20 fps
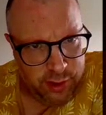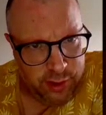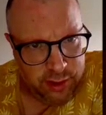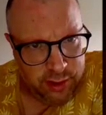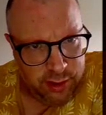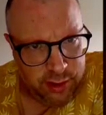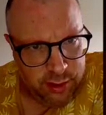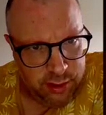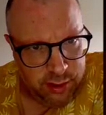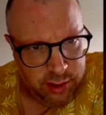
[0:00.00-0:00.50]

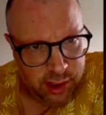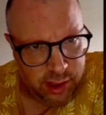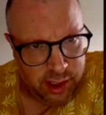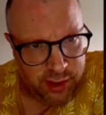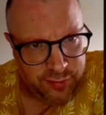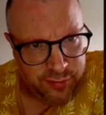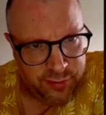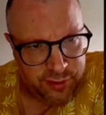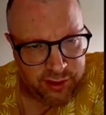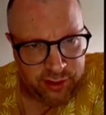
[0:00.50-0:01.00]
which
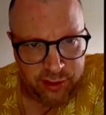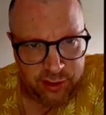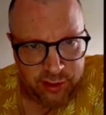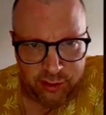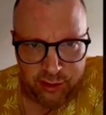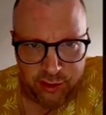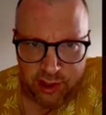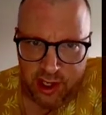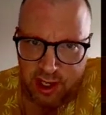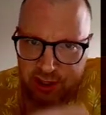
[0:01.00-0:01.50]

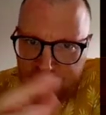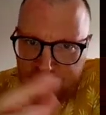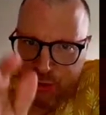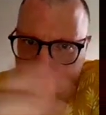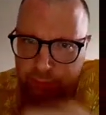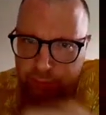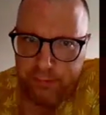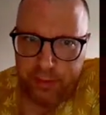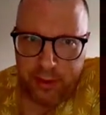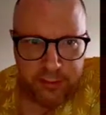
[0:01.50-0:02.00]
delivers
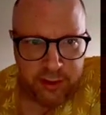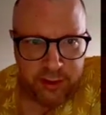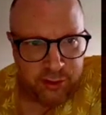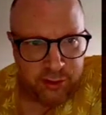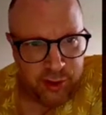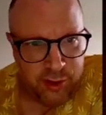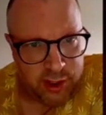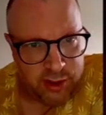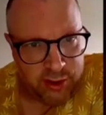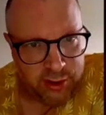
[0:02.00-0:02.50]
Azure
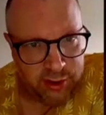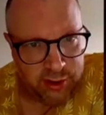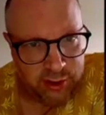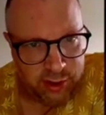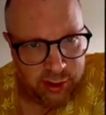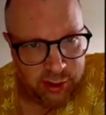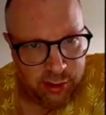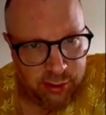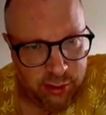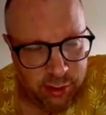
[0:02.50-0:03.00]
on-premise
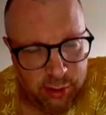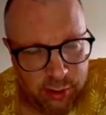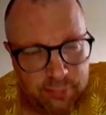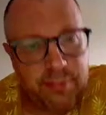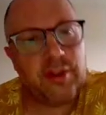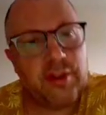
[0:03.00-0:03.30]
connections,